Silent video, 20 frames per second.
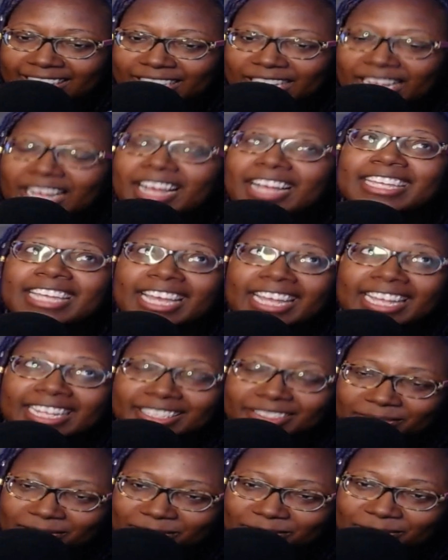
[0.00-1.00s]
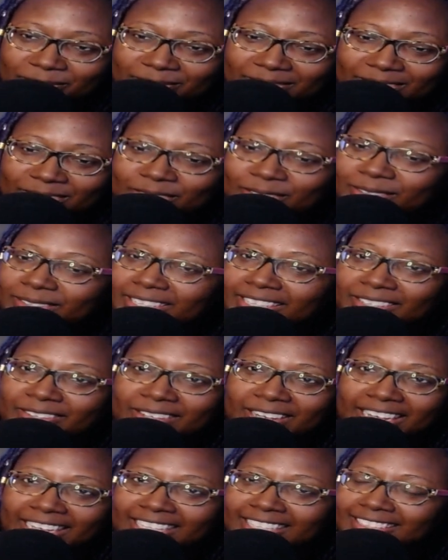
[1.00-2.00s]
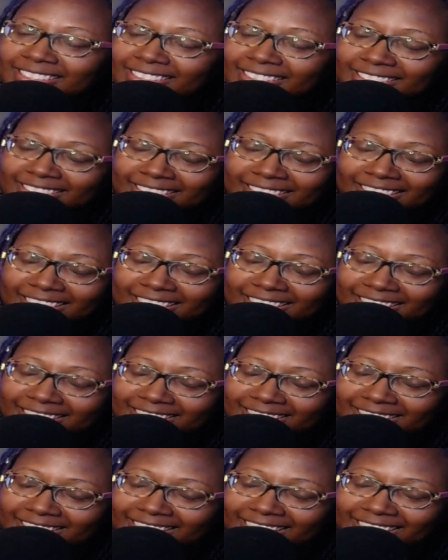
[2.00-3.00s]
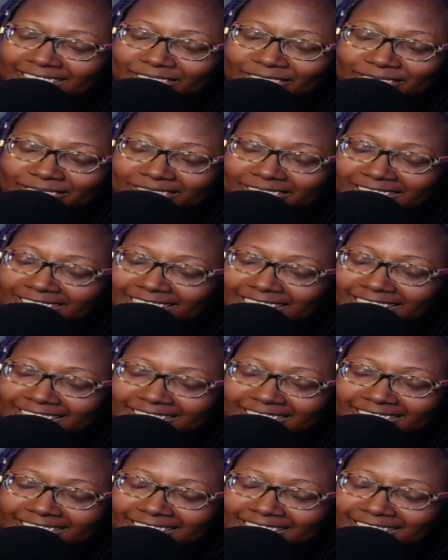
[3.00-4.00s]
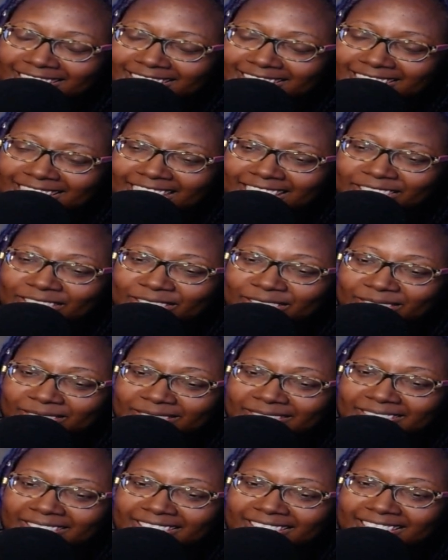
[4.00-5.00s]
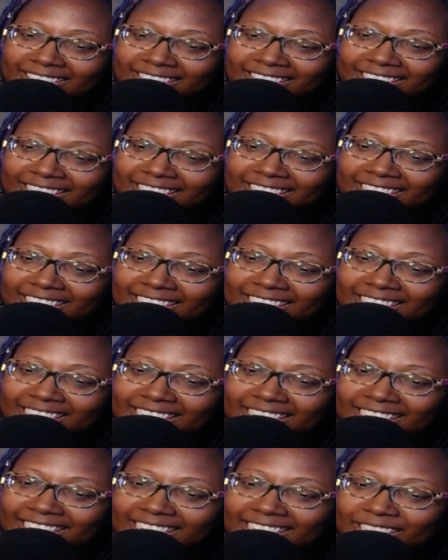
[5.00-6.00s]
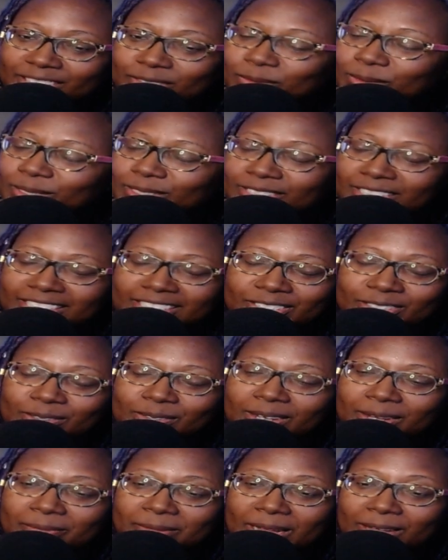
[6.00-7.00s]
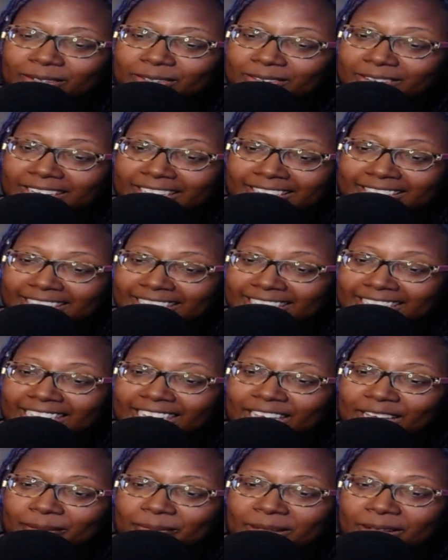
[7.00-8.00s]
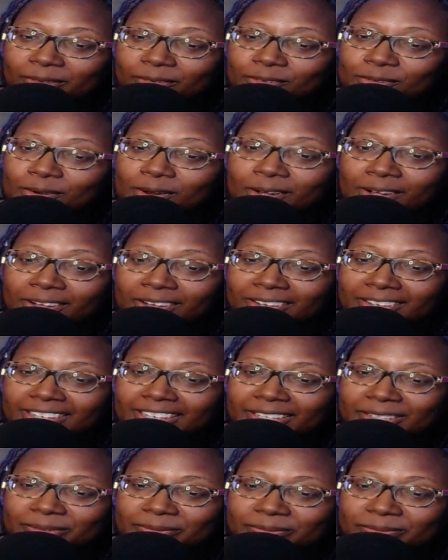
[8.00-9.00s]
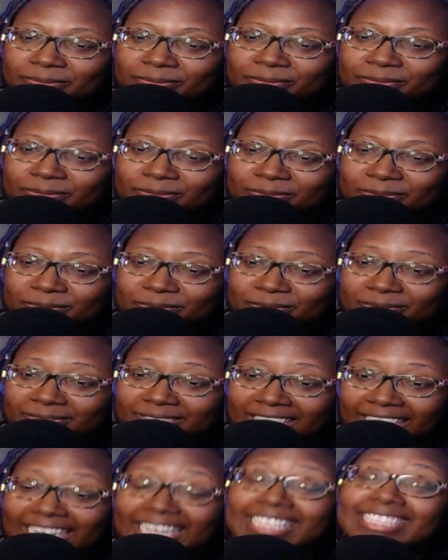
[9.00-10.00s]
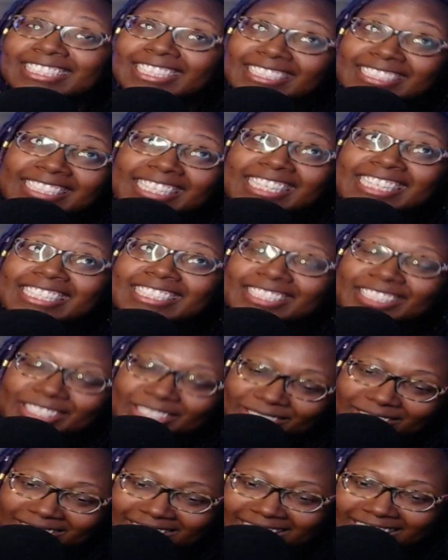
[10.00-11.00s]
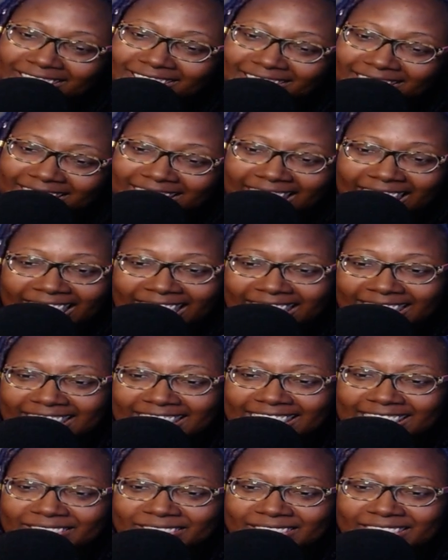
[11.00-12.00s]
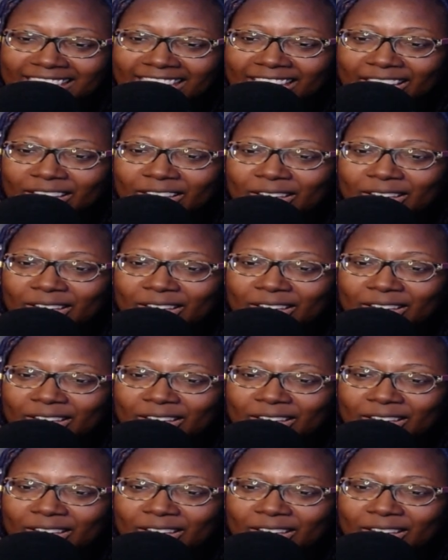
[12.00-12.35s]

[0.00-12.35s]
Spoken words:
Again, you know, you guys, I told y'all he does not know. His words just don't come out correctly. They come out wrong. And he sounds like he's accusing her again. And he's like,